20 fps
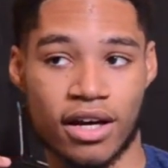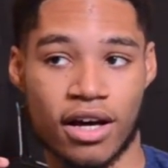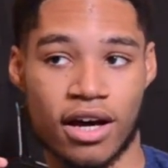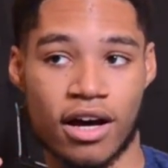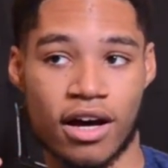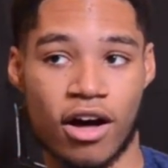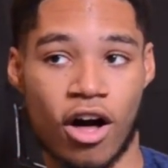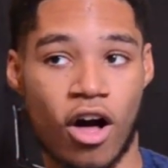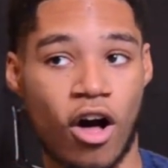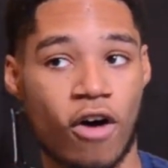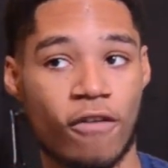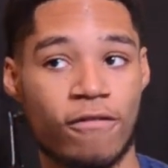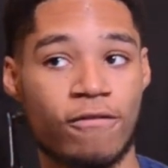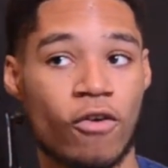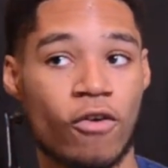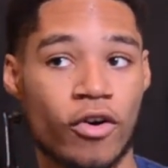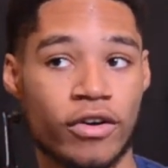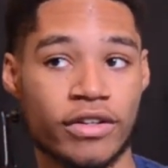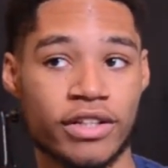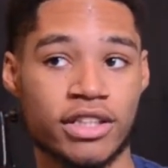All
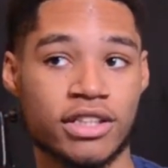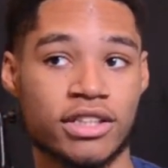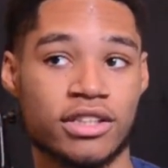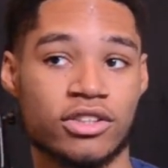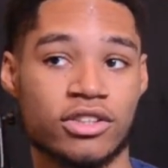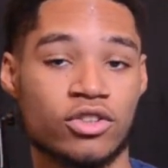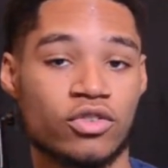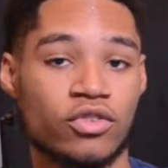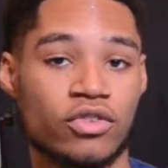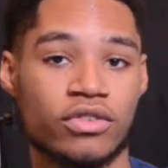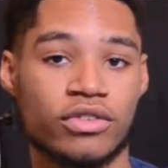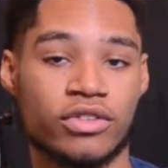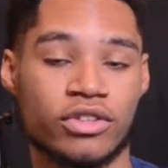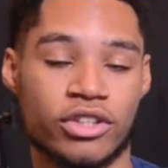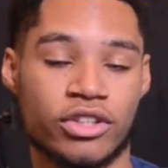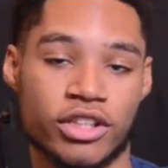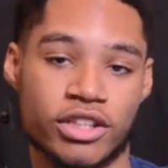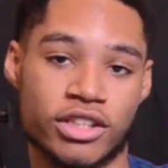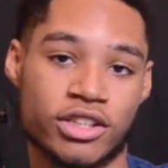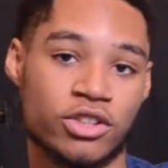four of this
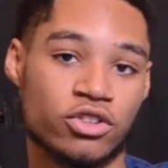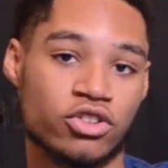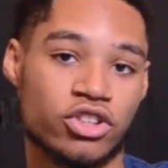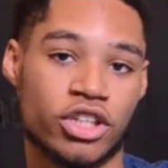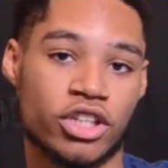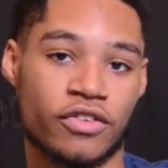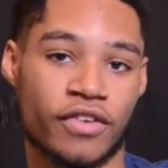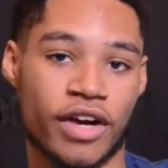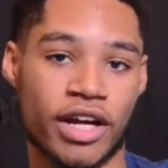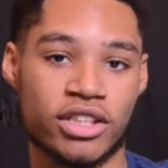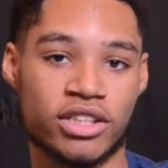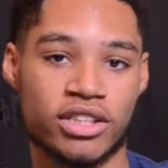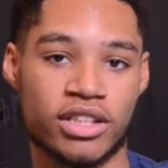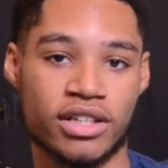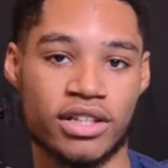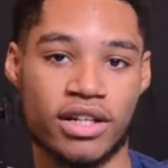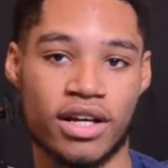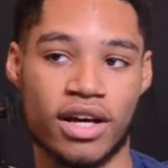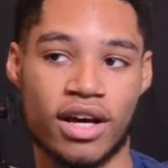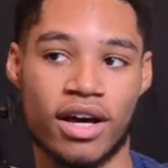new
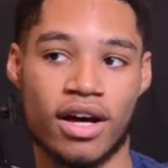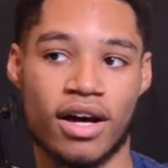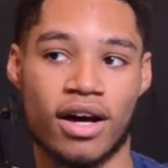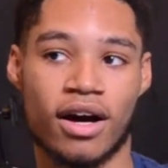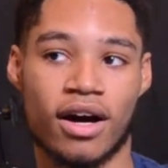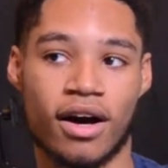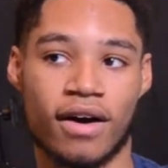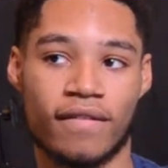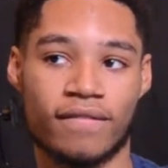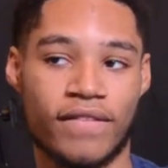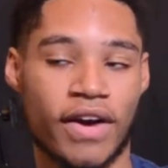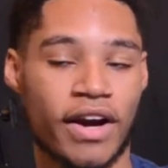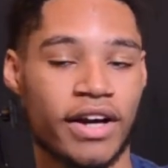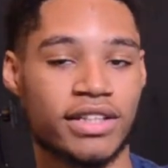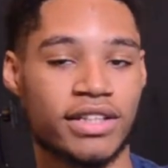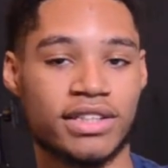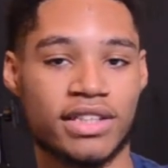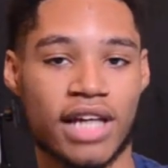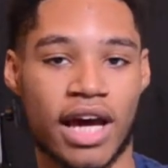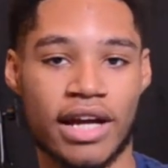generation, very
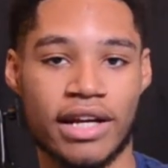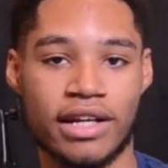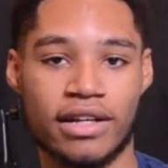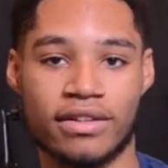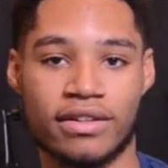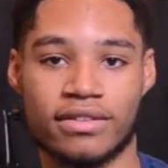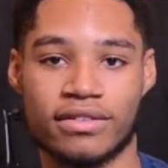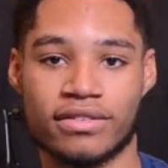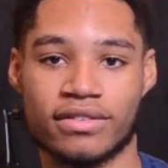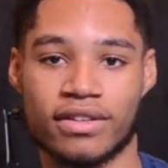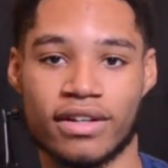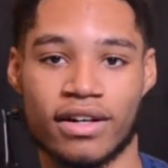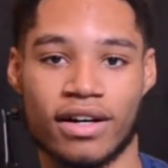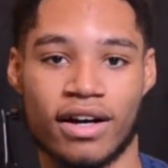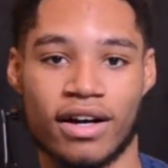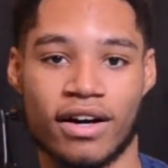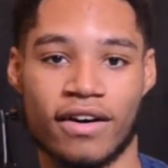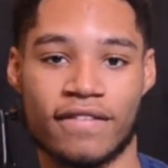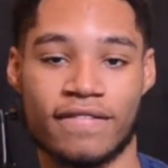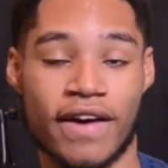exciting,
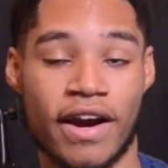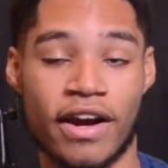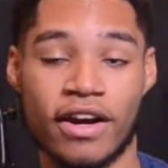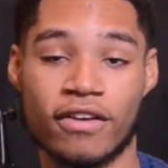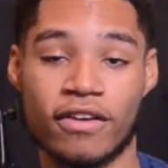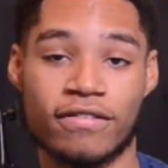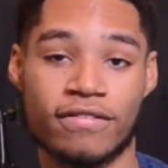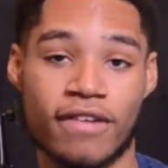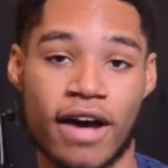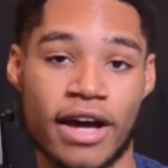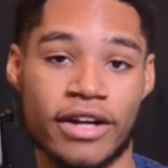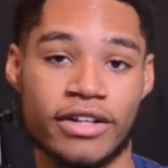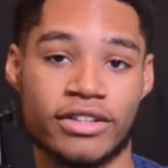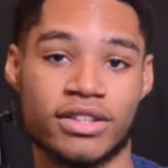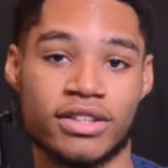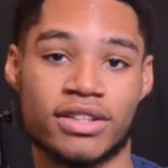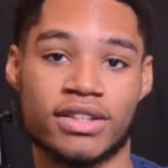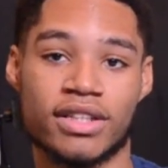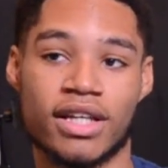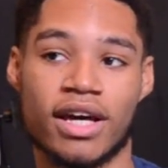very good
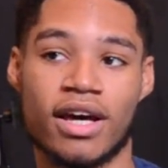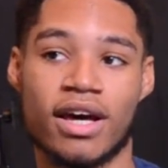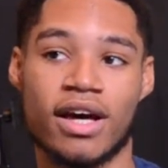fighters.